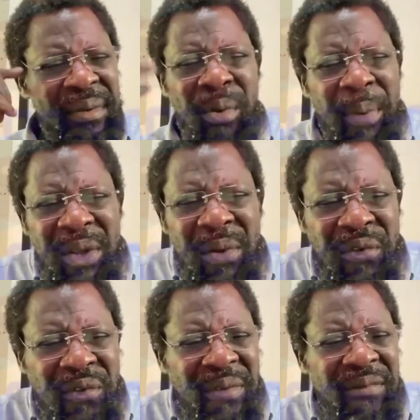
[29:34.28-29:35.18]
Nobody
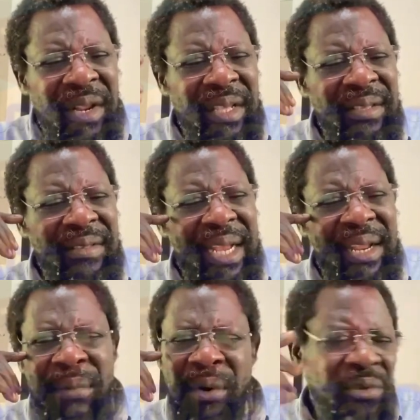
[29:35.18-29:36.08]
goes to the villages
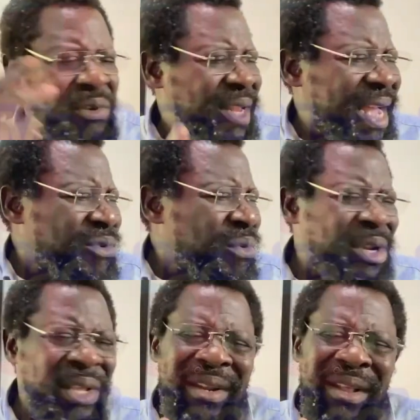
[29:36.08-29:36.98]
anymore, just like
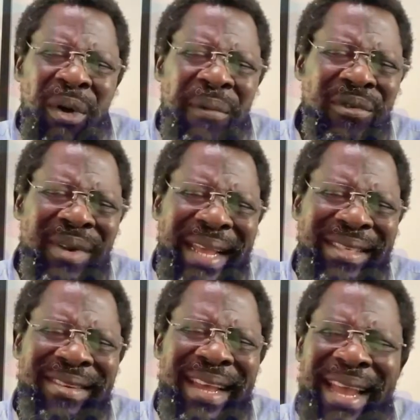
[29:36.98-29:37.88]
nobody really comes to
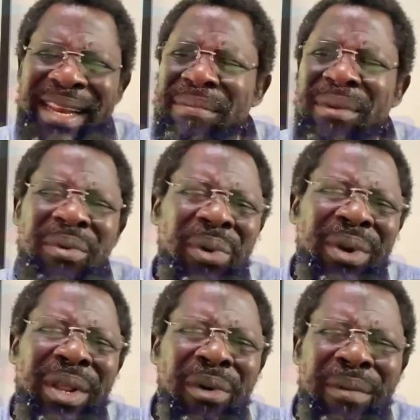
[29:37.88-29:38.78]
Nigeria anymore. We
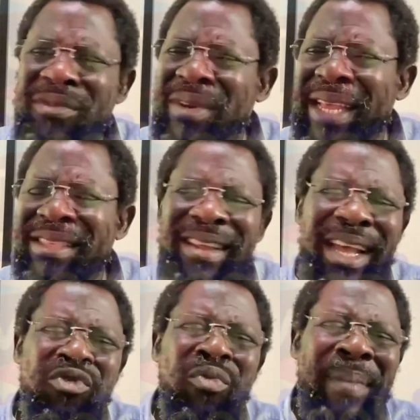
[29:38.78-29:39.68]
only come to Nigeria
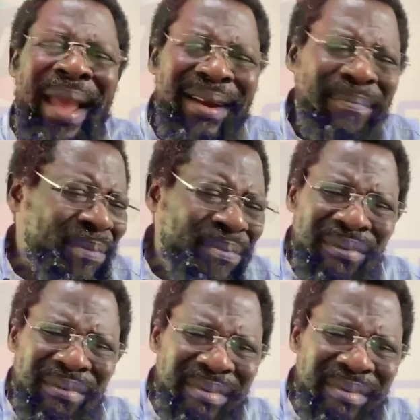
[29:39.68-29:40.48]
to bury people.